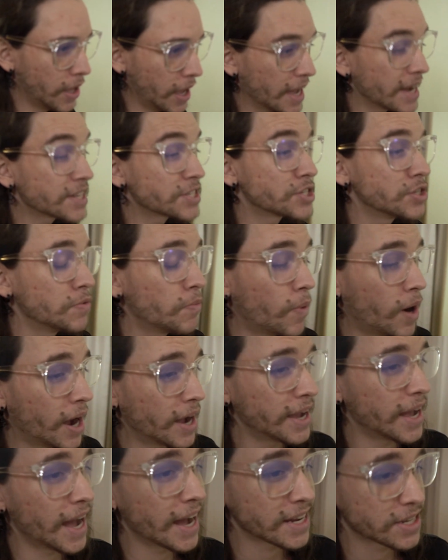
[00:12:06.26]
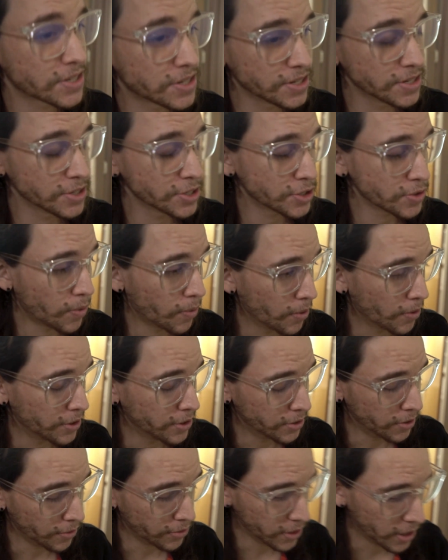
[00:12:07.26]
the x and y axis or, you know,